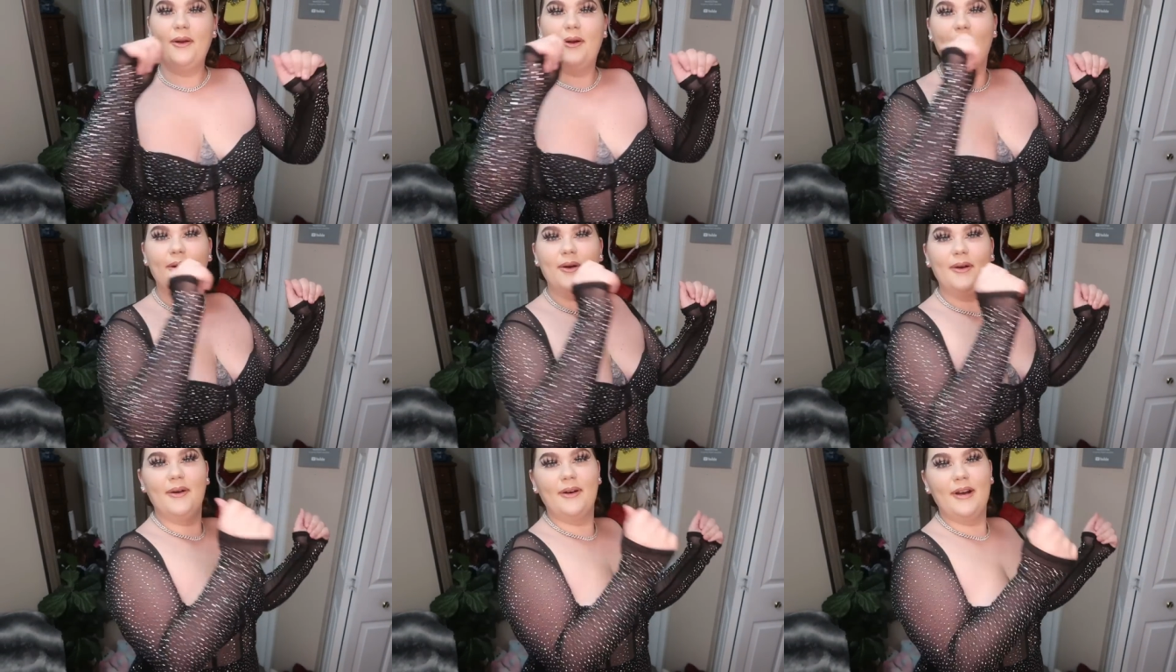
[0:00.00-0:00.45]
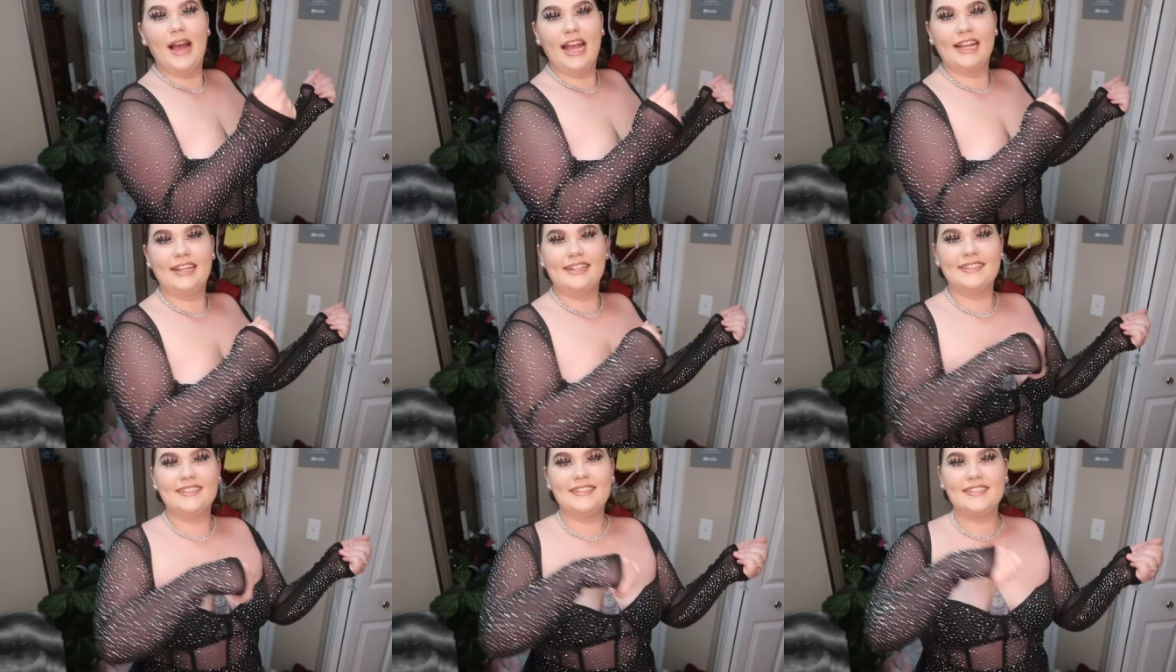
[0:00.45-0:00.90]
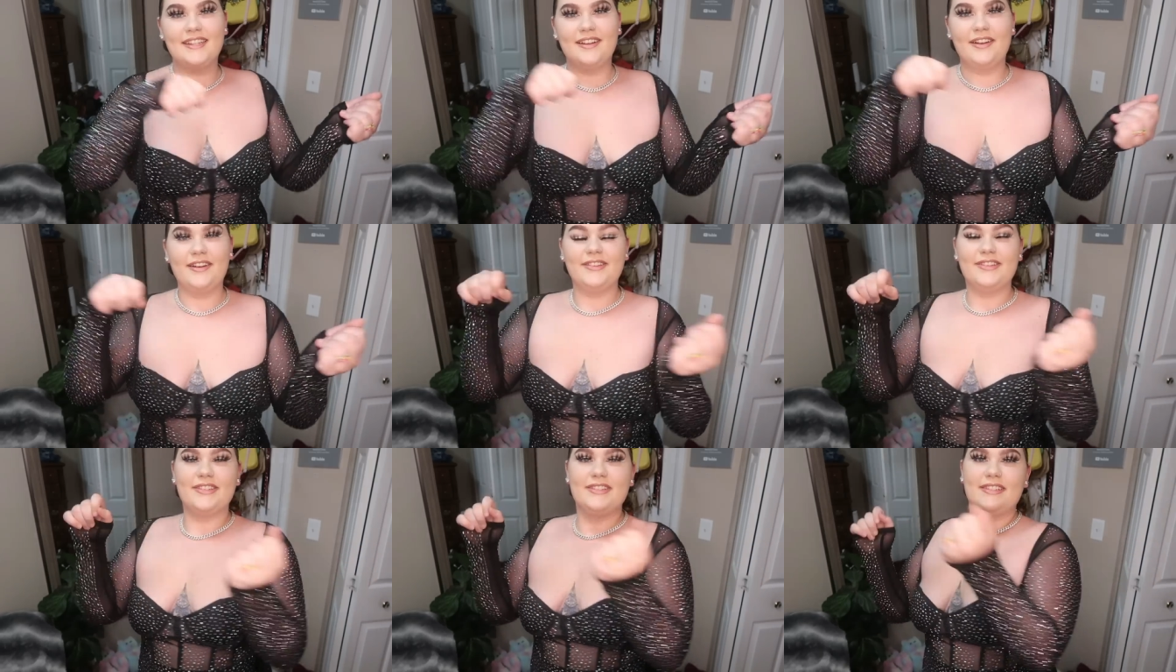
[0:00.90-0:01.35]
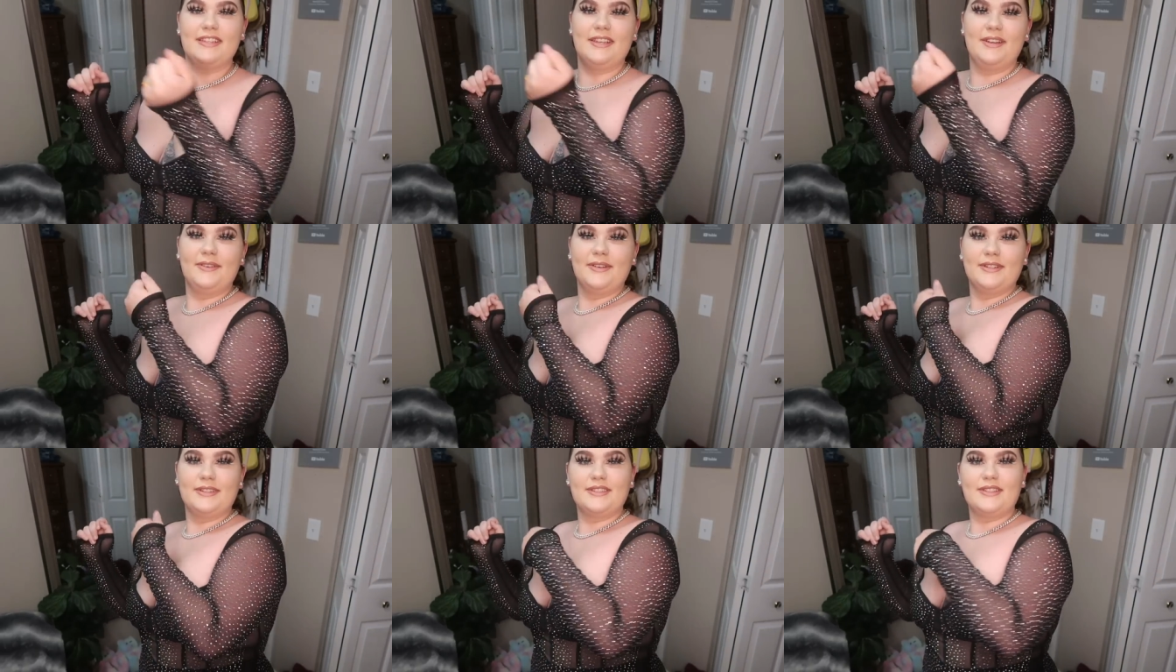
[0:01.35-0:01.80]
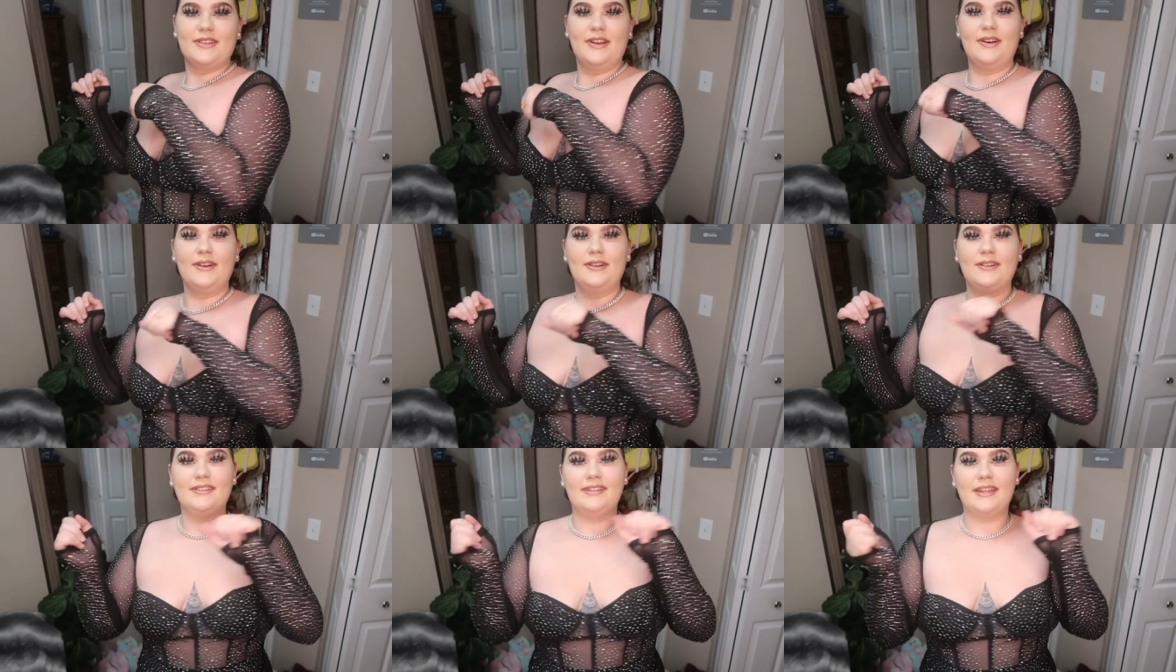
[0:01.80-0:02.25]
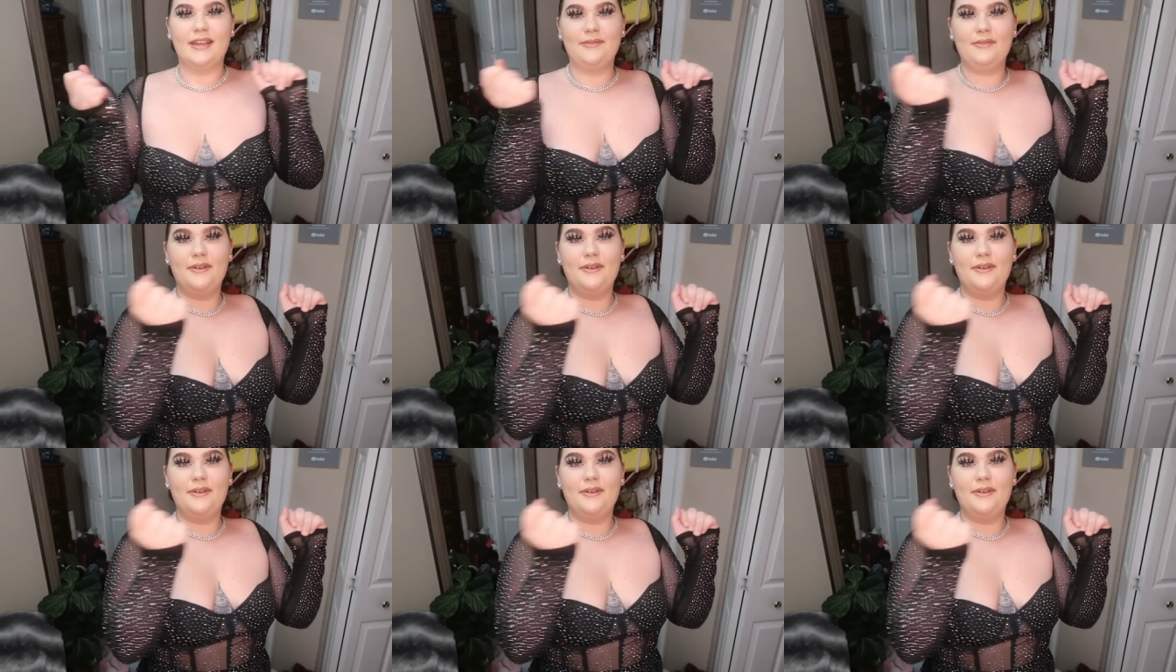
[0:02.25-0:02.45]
Oh, I could stare at the sequins all day